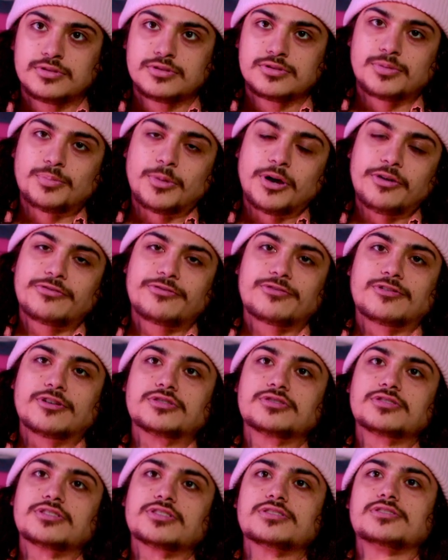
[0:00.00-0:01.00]
My
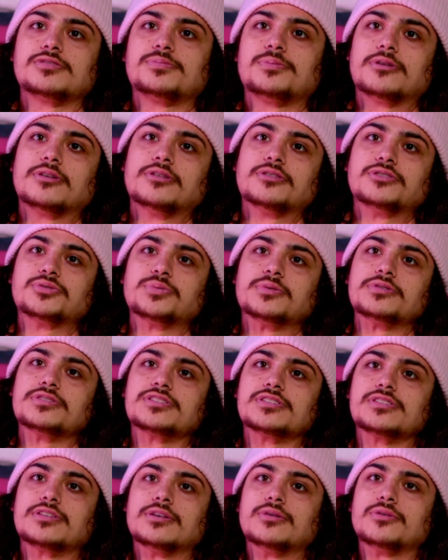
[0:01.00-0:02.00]
first experience with
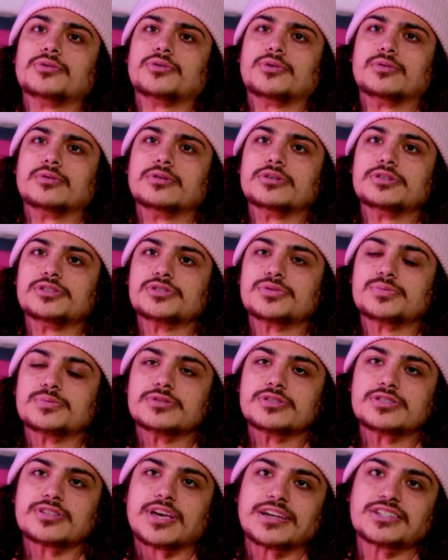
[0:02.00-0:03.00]
skill toys
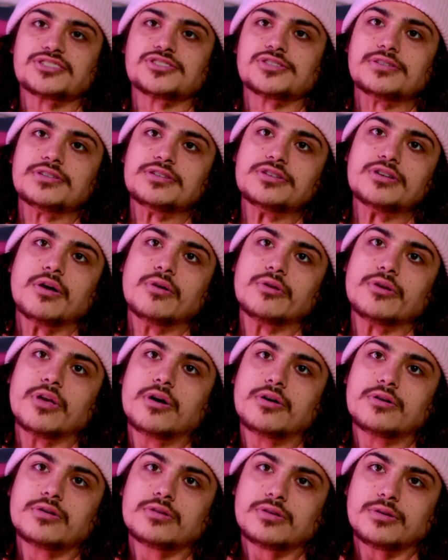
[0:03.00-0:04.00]
was actually
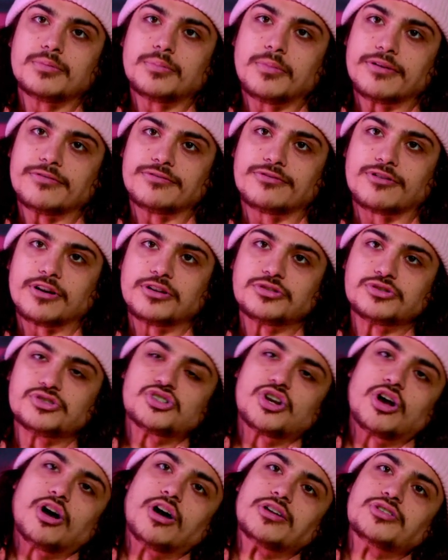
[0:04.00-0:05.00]
yo-yo. My friend
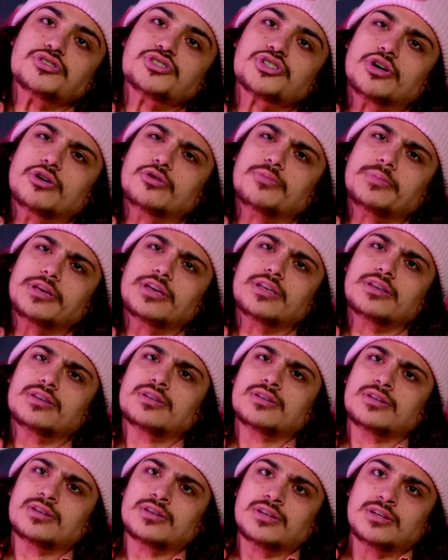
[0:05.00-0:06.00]
John showed me it,
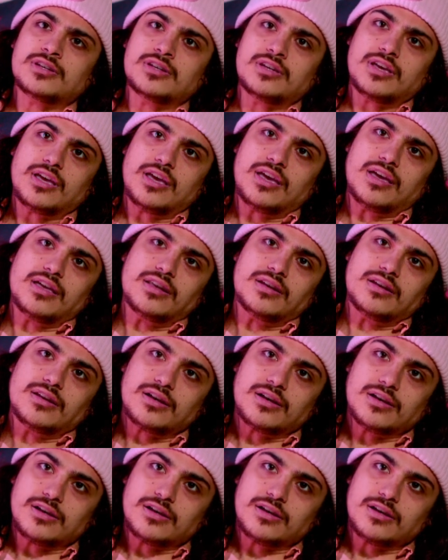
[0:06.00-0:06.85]
and